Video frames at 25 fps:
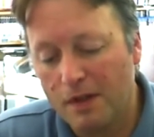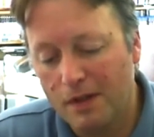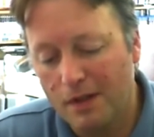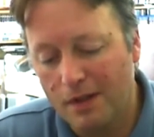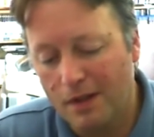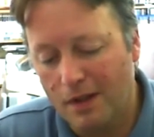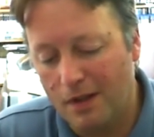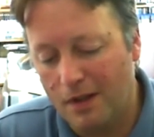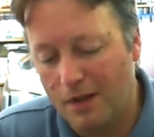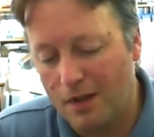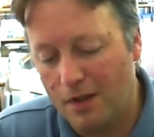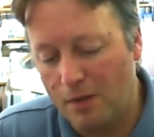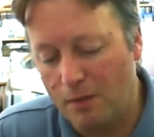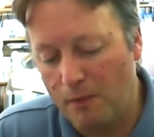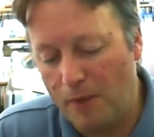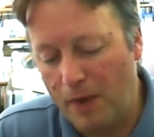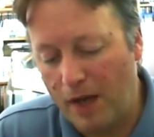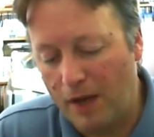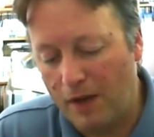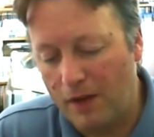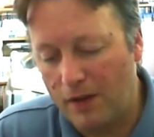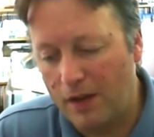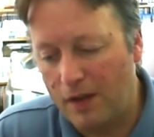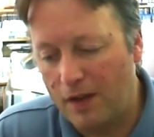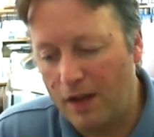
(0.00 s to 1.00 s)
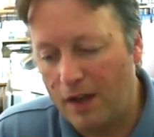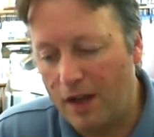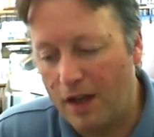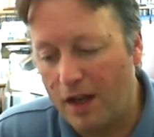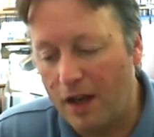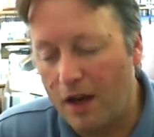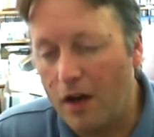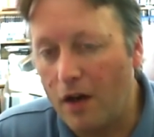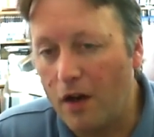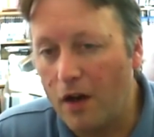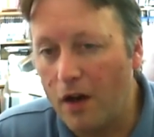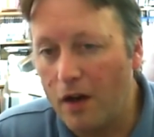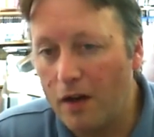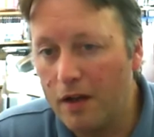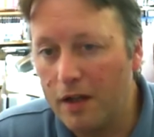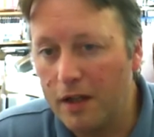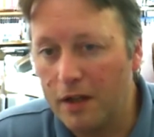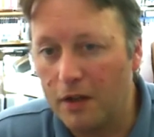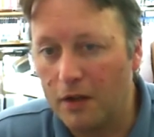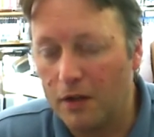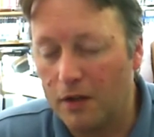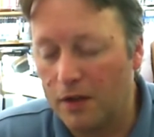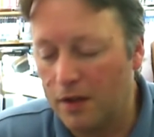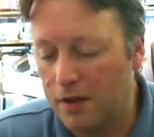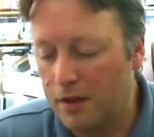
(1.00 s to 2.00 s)
back in the day, and I only
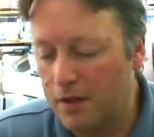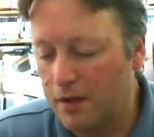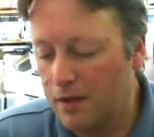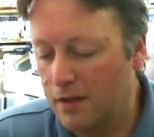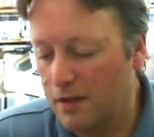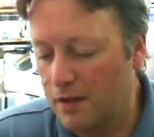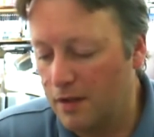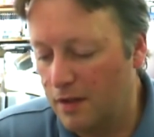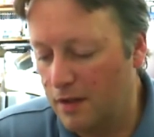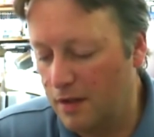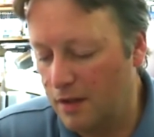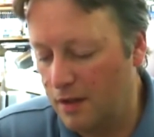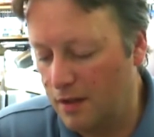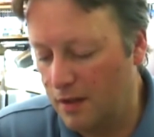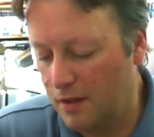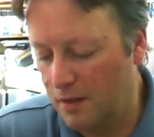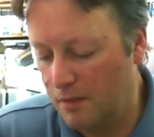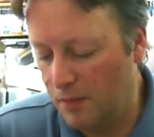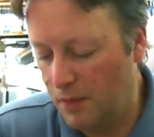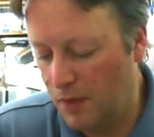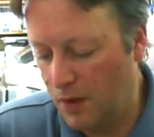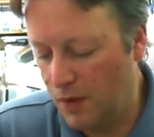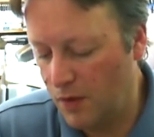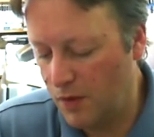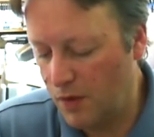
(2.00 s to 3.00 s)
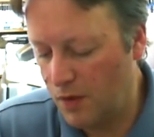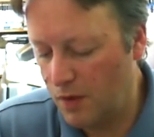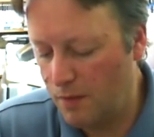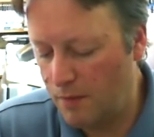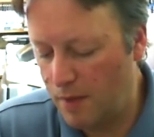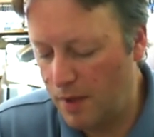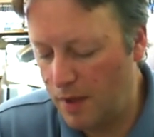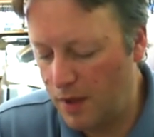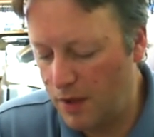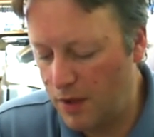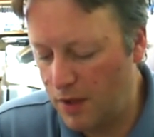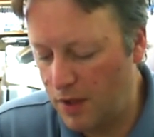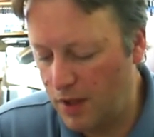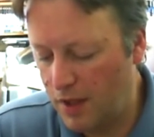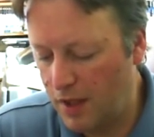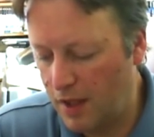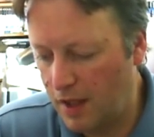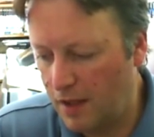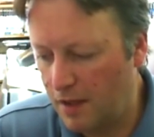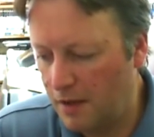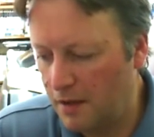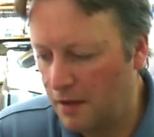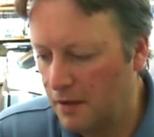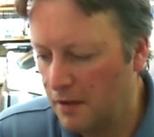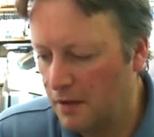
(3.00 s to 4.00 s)
got it because I managed to
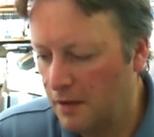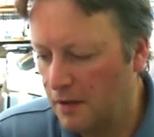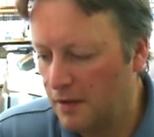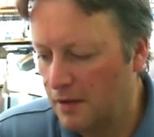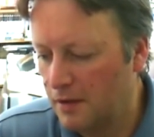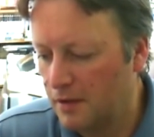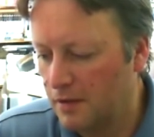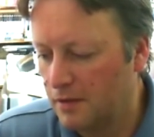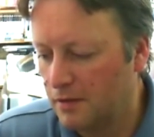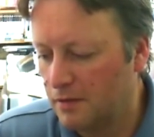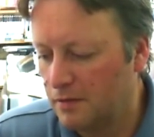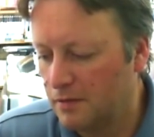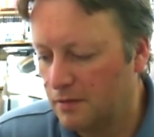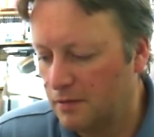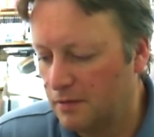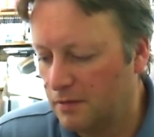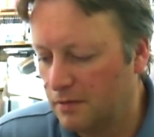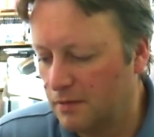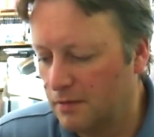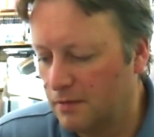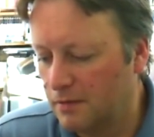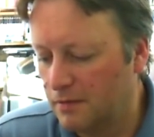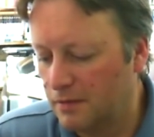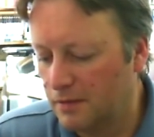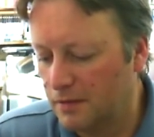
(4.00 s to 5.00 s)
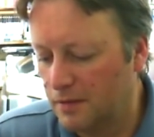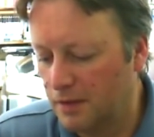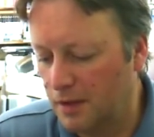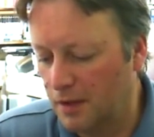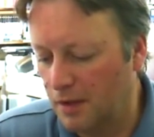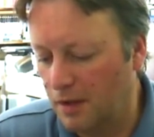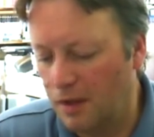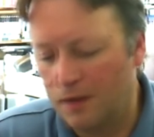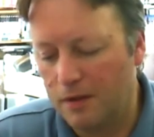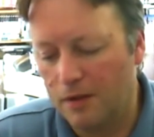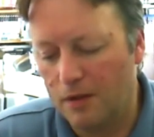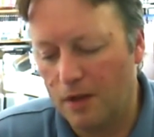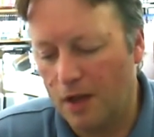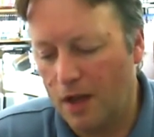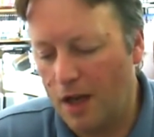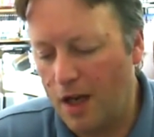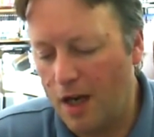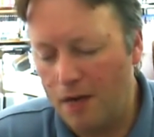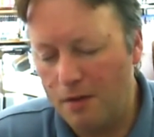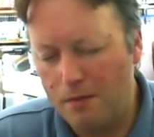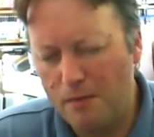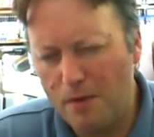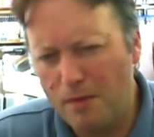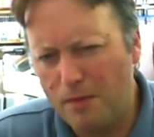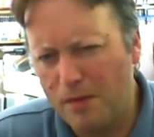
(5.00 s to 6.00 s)
get,
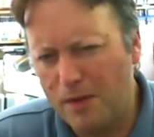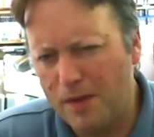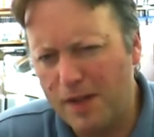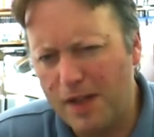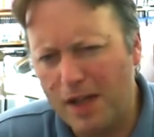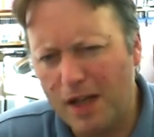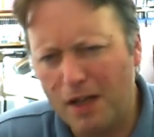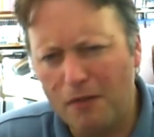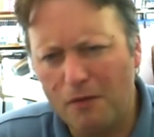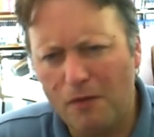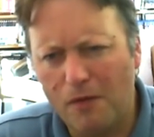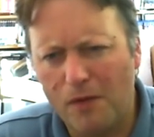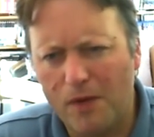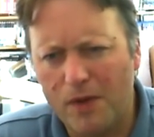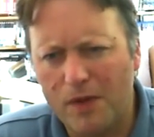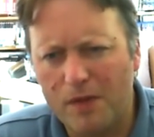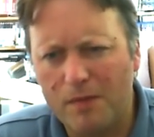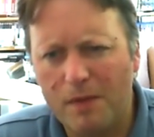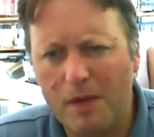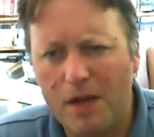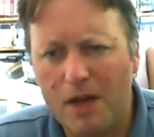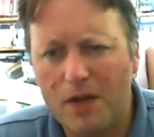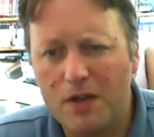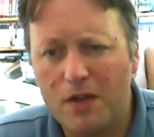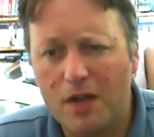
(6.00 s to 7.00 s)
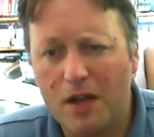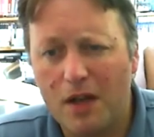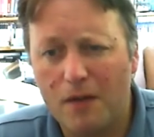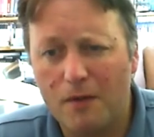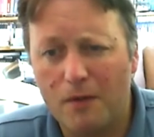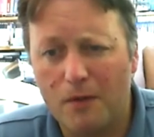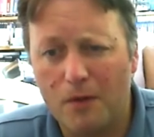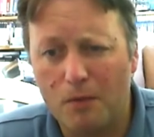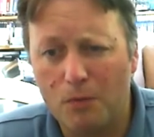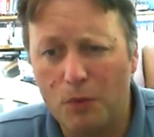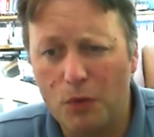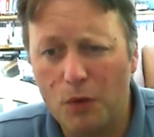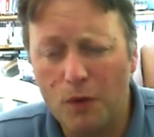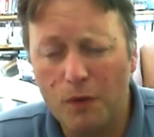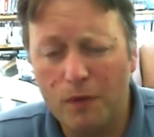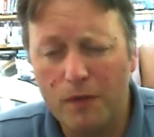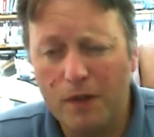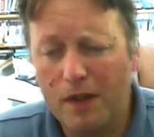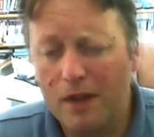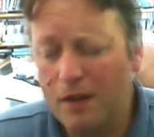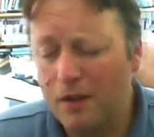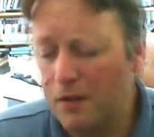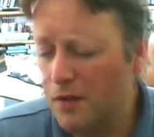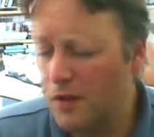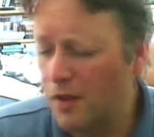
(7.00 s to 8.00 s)
can't remember exactly whether I splashed out for a
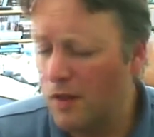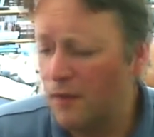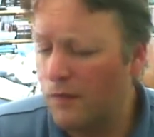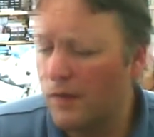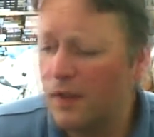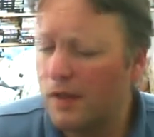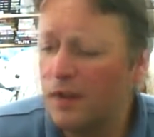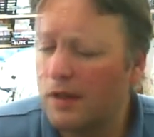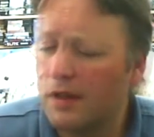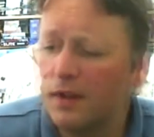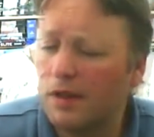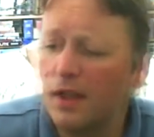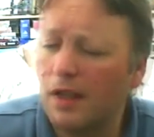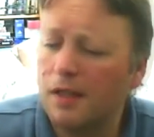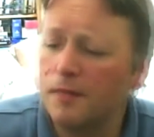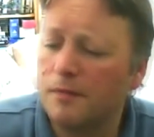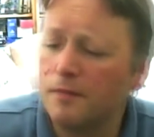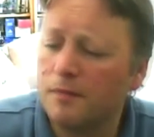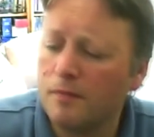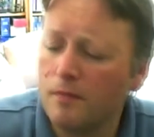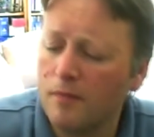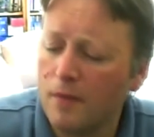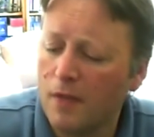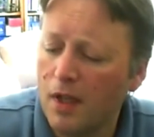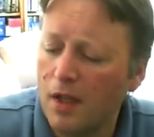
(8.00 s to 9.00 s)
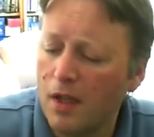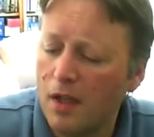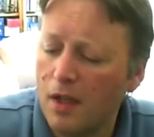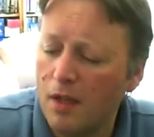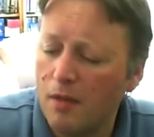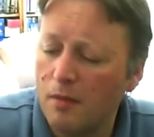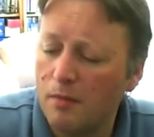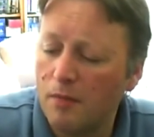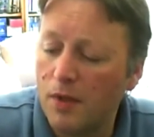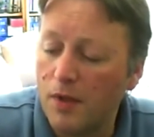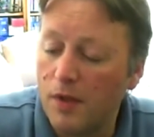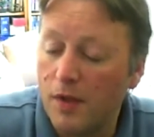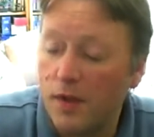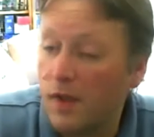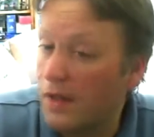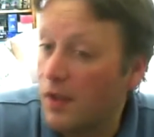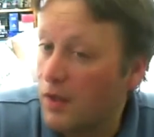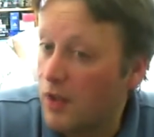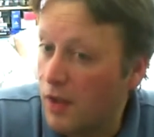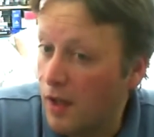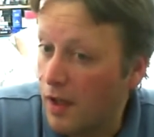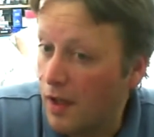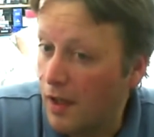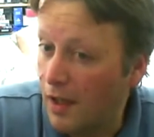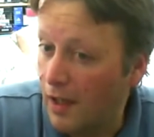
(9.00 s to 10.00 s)
birthday or something like that, but it's
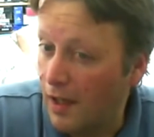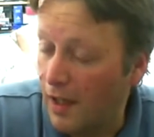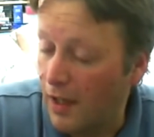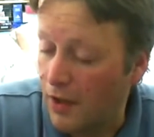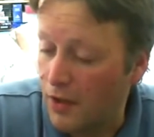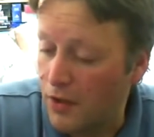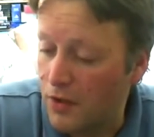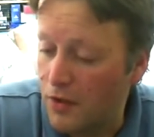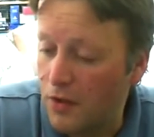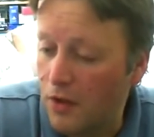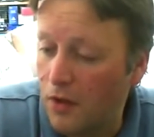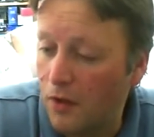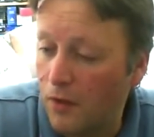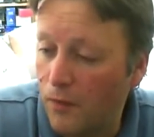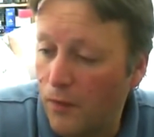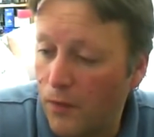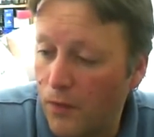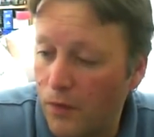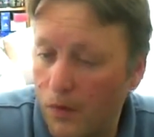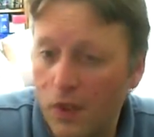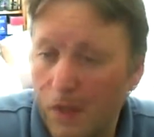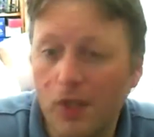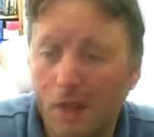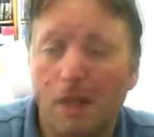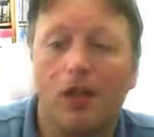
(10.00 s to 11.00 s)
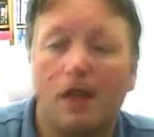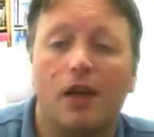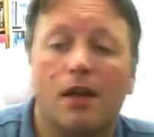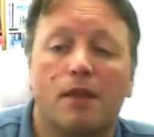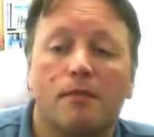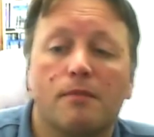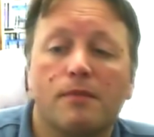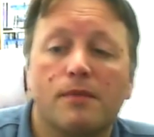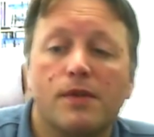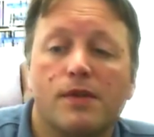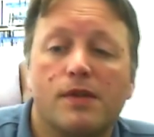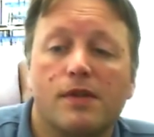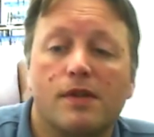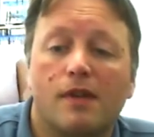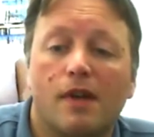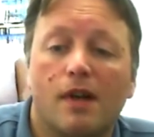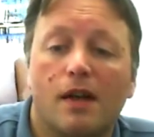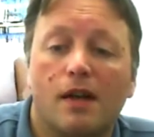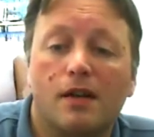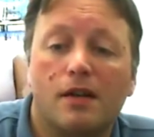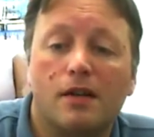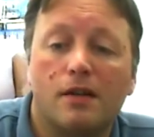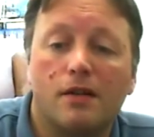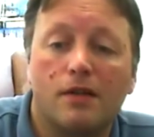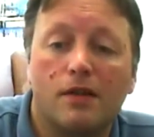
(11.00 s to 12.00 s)
actually a collection of 3 games
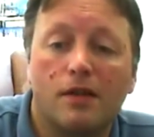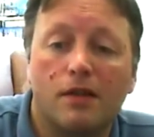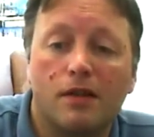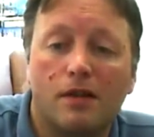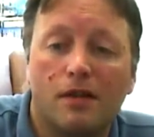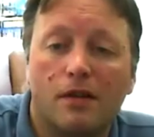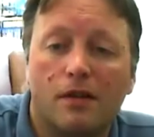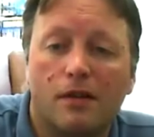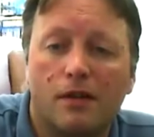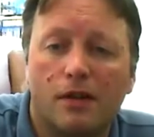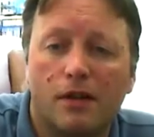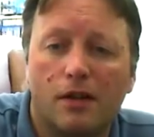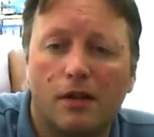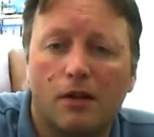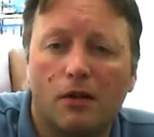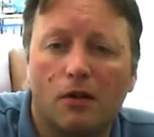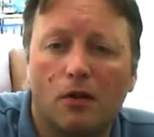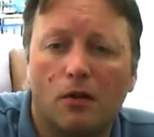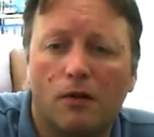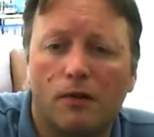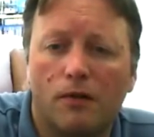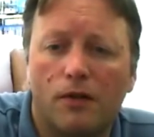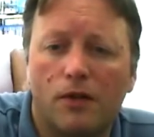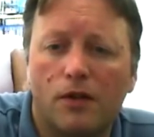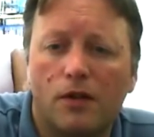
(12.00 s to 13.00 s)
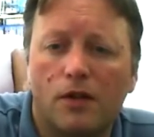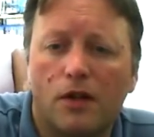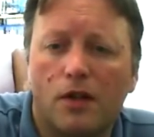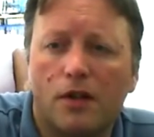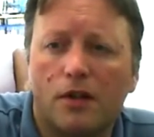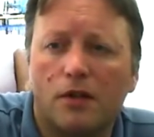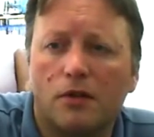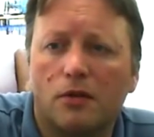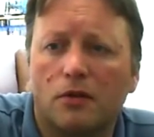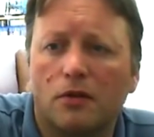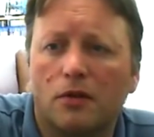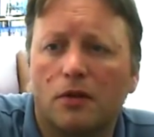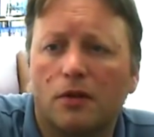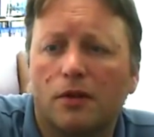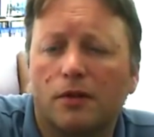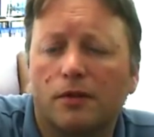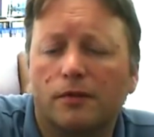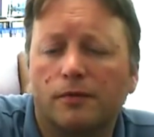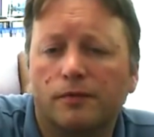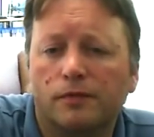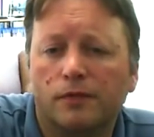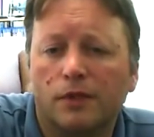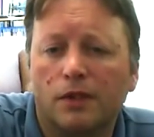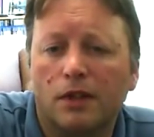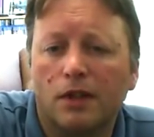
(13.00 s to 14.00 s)
under the thing of Night Orc,
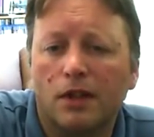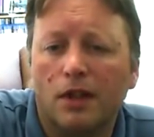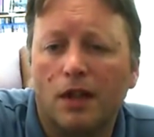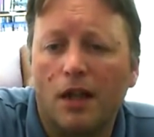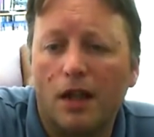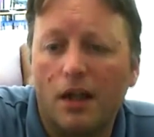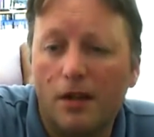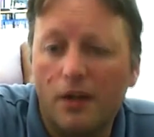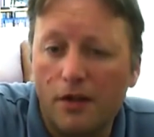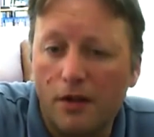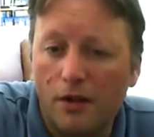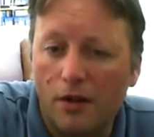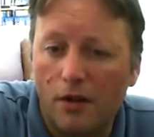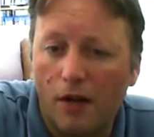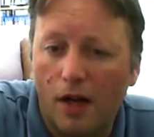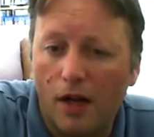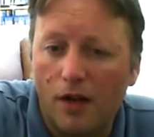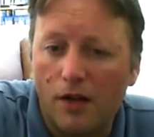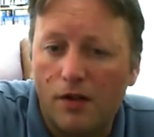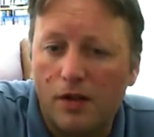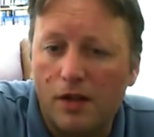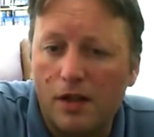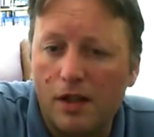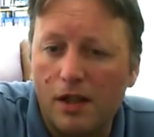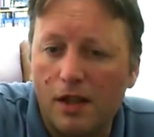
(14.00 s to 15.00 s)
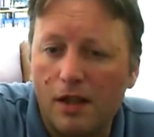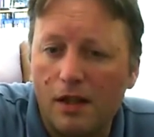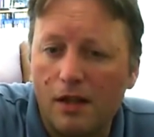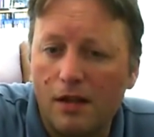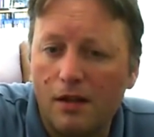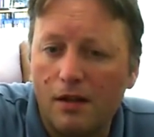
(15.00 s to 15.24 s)
and they're actually